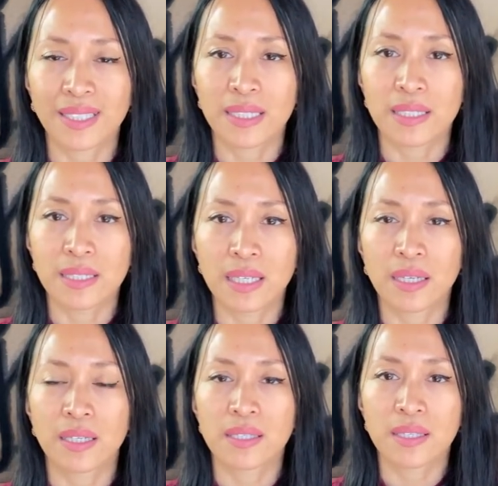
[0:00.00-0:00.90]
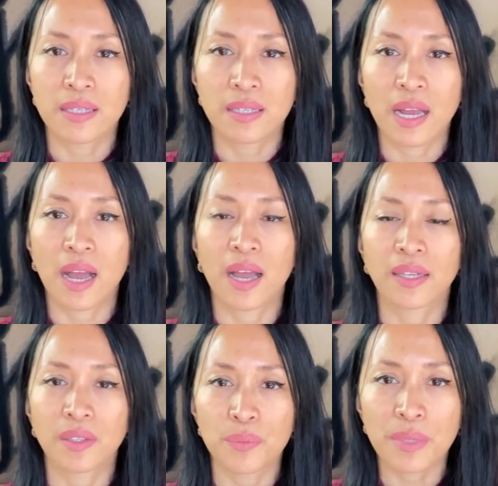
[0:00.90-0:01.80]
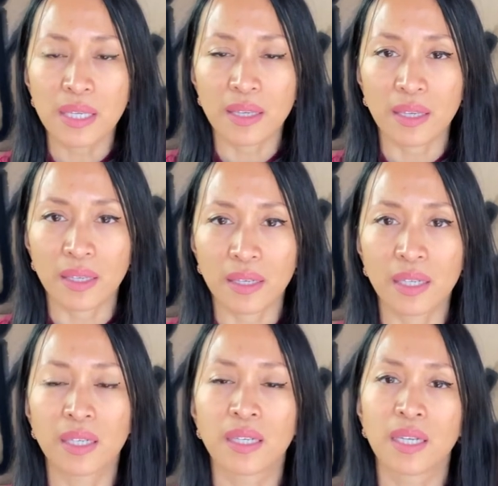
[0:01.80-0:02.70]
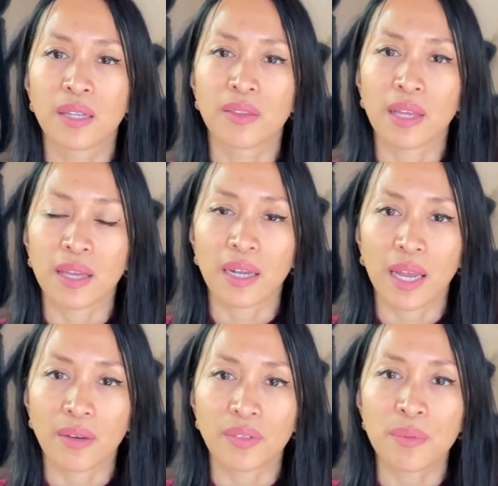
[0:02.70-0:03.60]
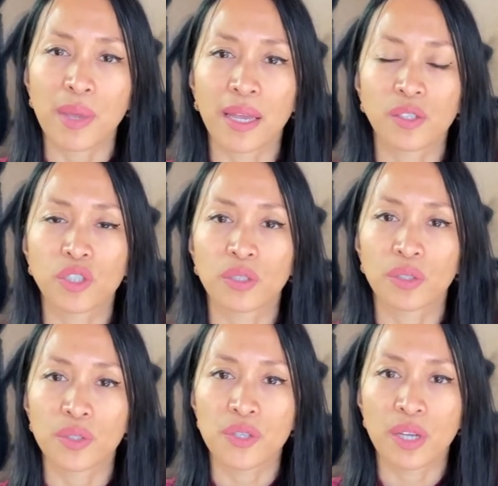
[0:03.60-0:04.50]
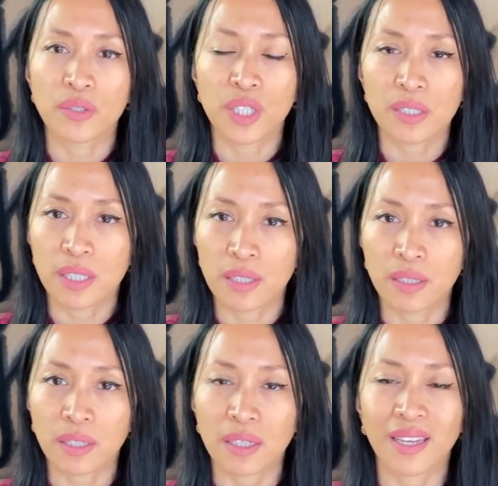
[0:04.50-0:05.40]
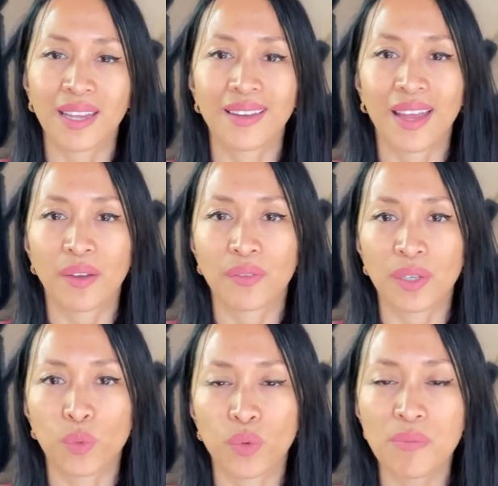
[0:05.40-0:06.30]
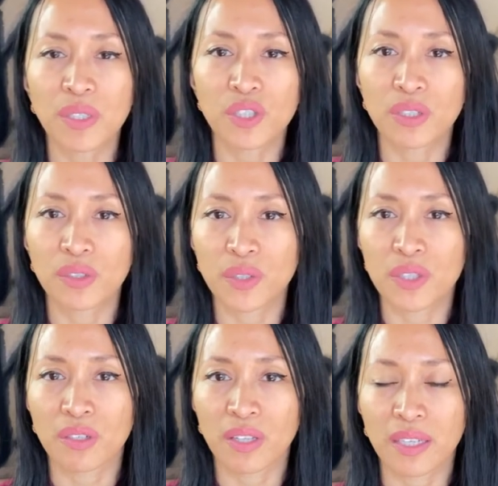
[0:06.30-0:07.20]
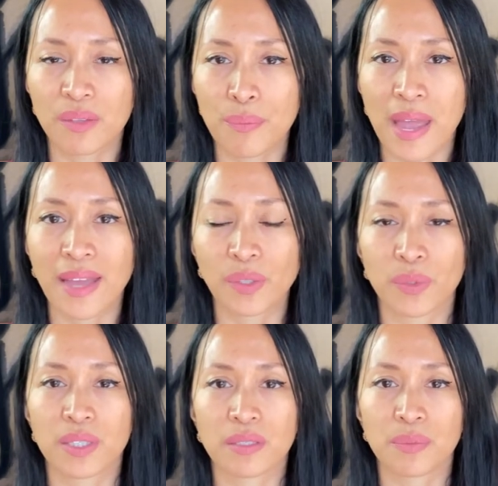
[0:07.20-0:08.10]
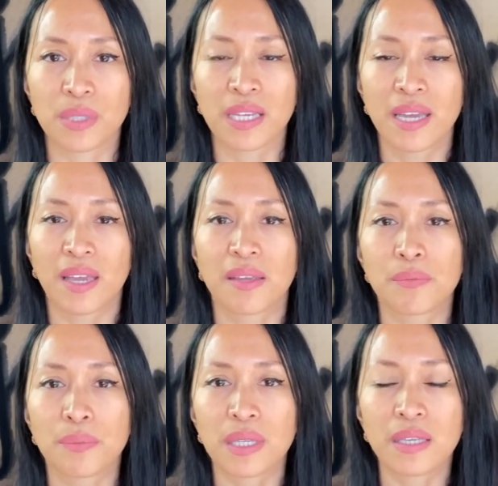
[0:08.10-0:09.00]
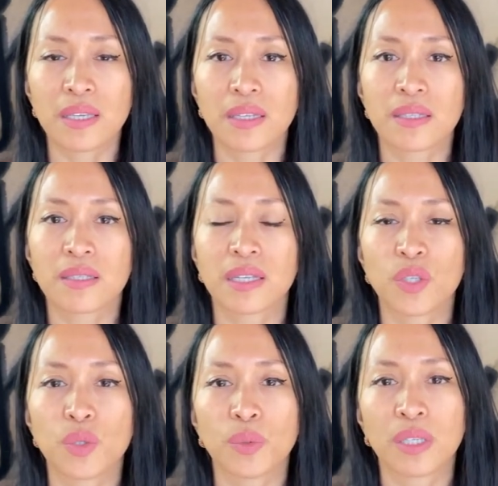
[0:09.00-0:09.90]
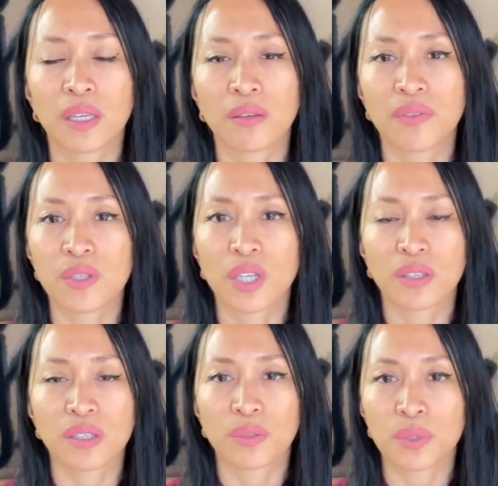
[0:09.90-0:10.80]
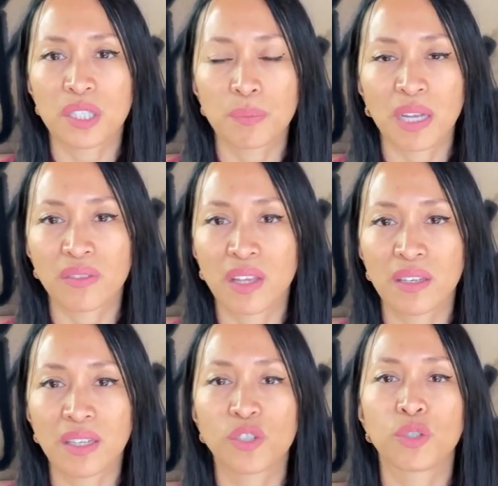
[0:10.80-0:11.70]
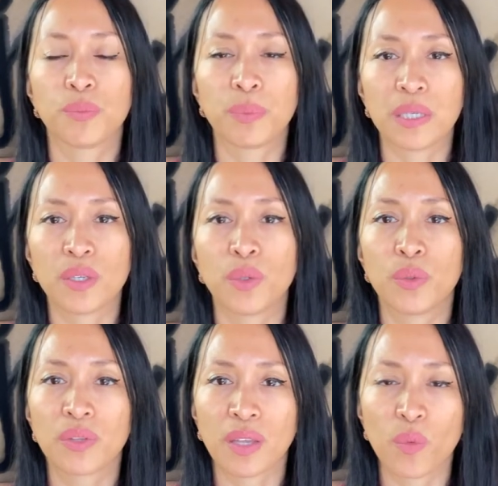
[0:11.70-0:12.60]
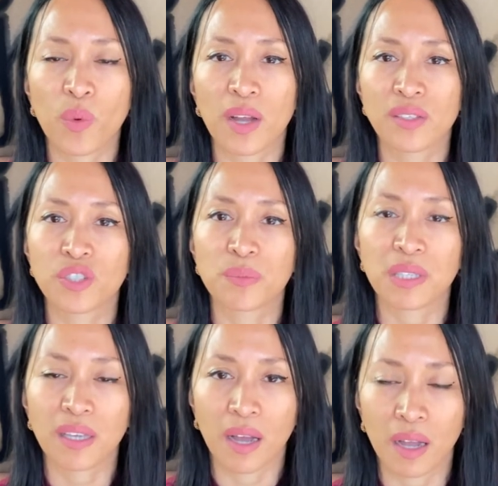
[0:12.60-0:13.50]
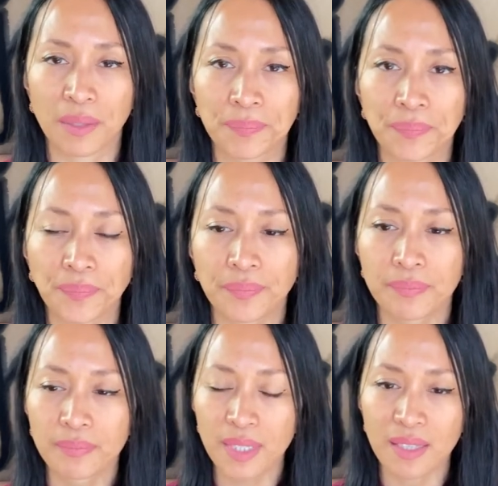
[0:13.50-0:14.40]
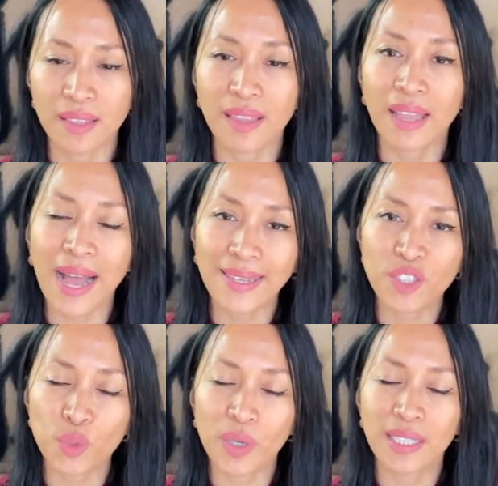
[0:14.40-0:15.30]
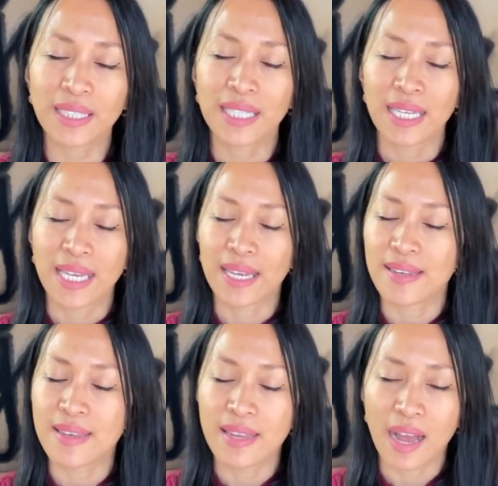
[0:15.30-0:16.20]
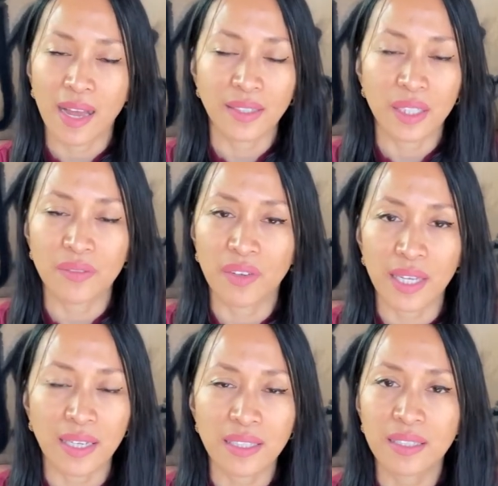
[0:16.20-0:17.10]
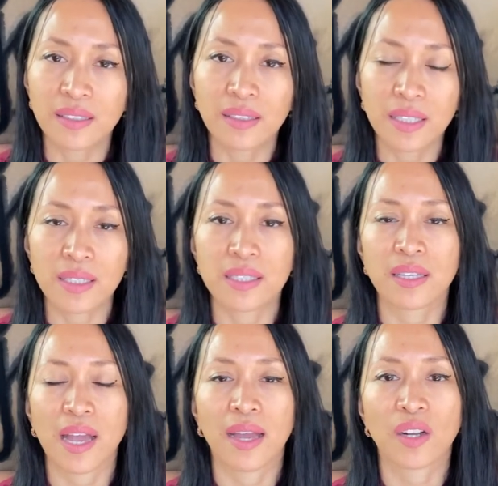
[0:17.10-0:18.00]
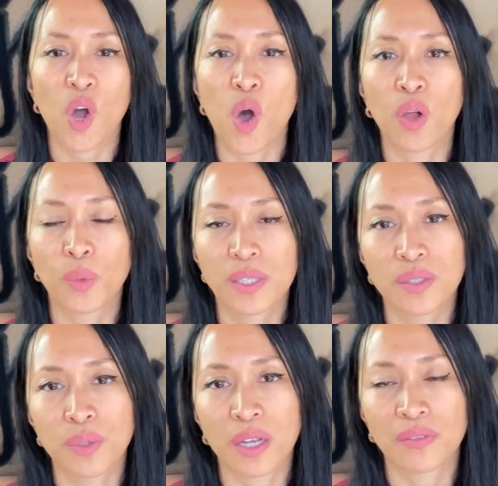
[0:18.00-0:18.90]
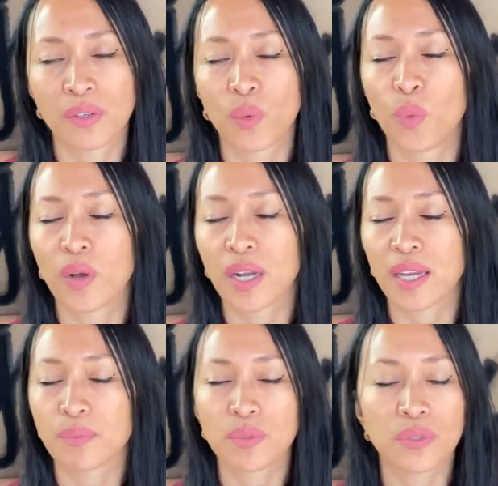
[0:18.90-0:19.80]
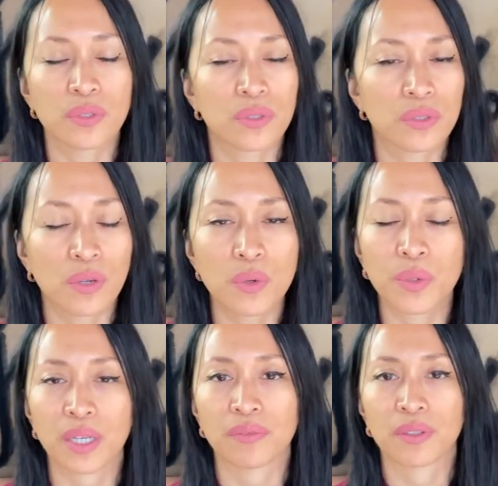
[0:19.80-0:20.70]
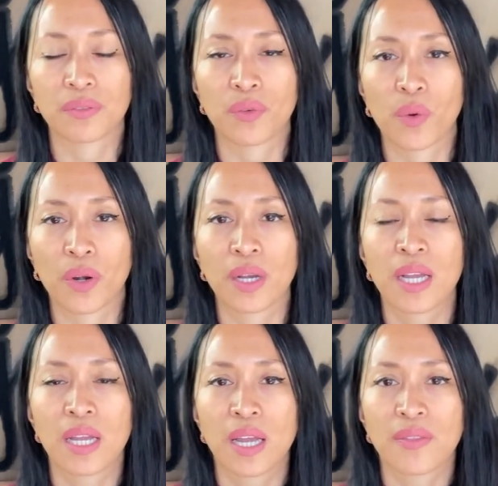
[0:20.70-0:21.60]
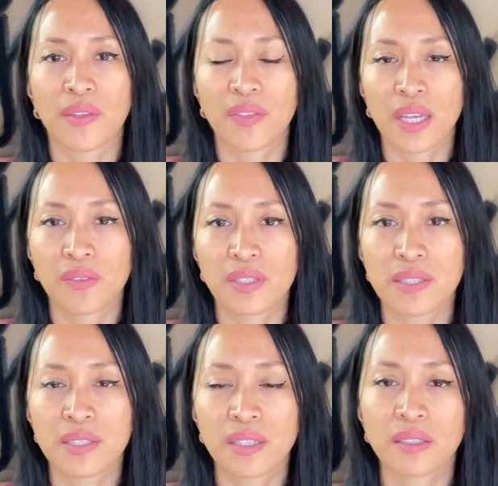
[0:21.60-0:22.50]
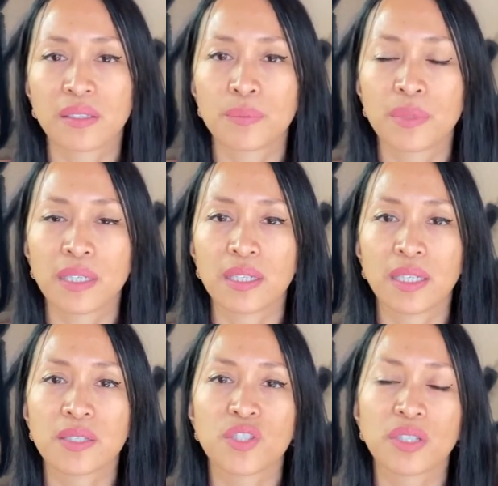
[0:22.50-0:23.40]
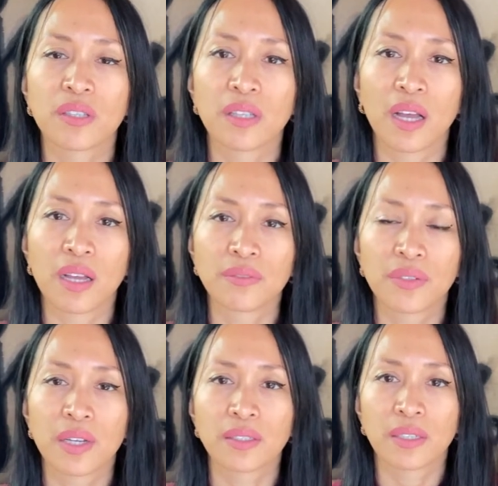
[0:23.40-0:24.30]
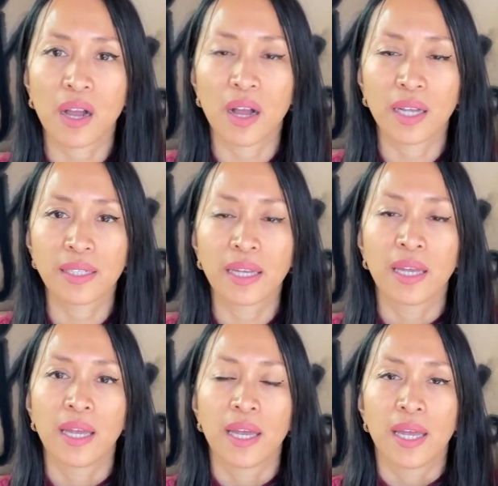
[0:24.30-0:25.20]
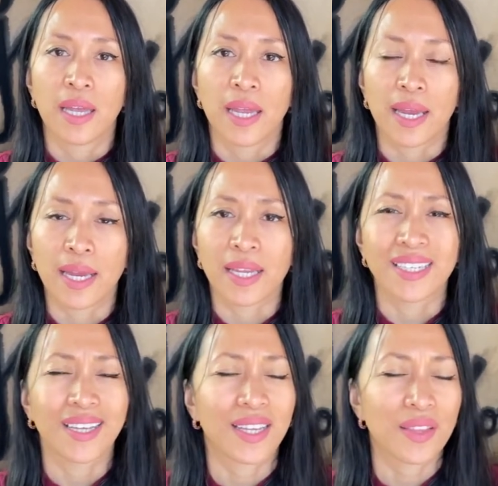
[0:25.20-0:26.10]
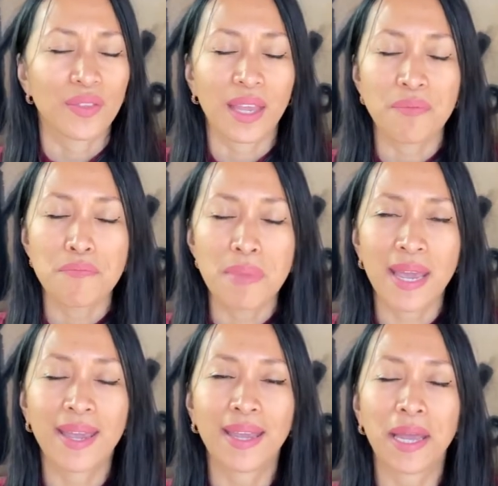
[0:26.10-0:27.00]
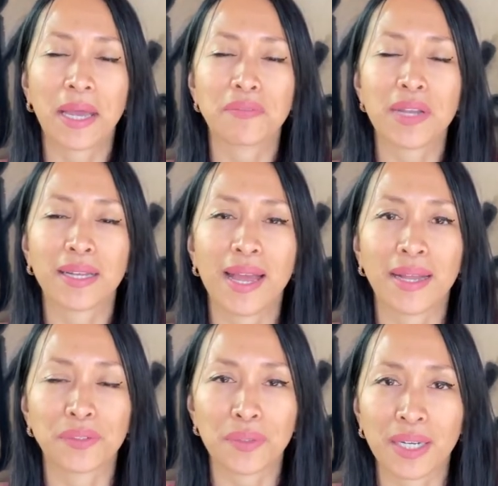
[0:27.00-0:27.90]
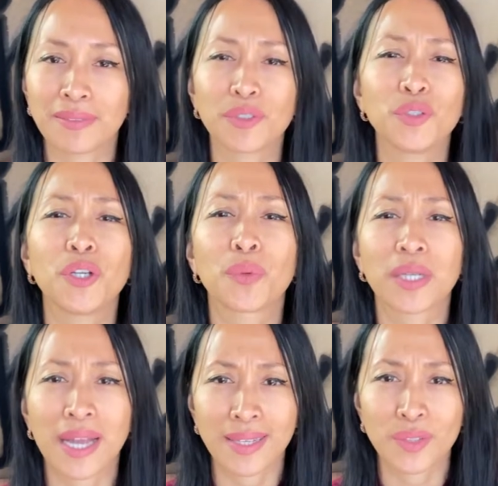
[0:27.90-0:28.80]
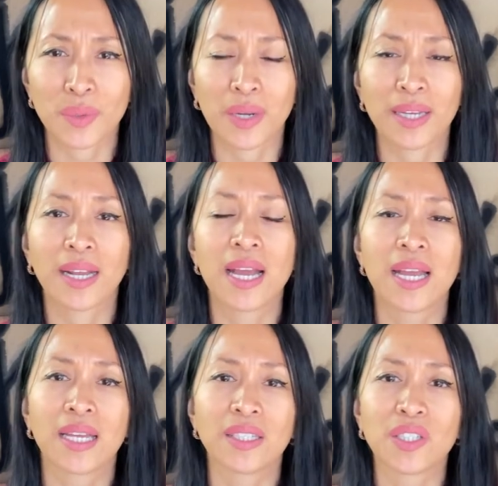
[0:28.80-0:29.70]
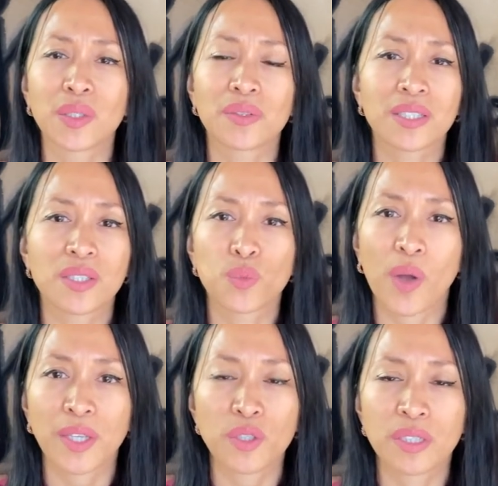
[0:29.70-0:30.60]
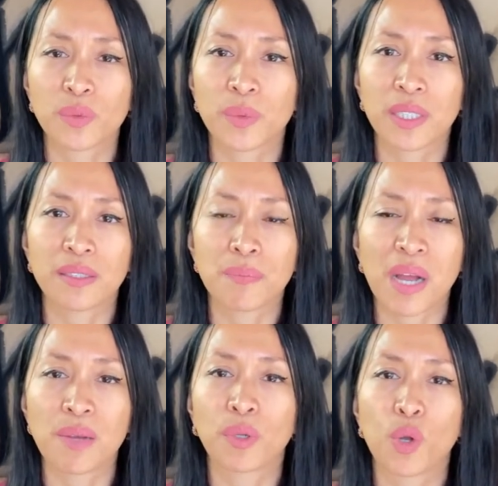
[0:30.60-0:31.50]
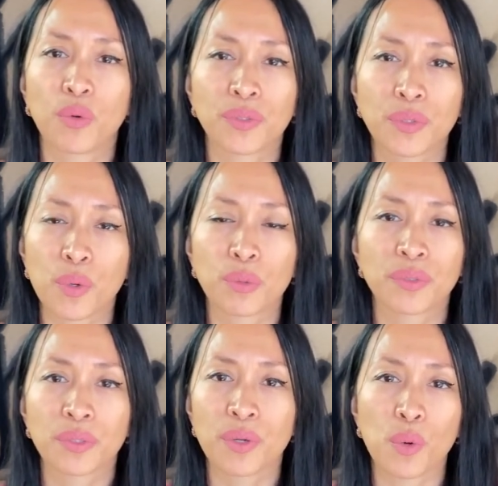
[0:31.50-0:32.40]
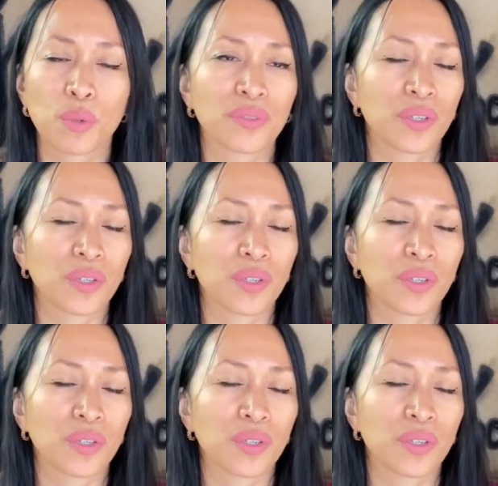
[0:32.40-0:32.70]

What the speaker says: It does not mean that every man should lose their gentility and every woman should lose their lady mannerisms. It means that you give each other the respect they need to be who they want to become. Last one, and not of any least at all whatsoever, what I am so grateful for that they have instilled in me is to love God. And they may have not had it right. No one has it right. This is why you can read the Bible over and over and over.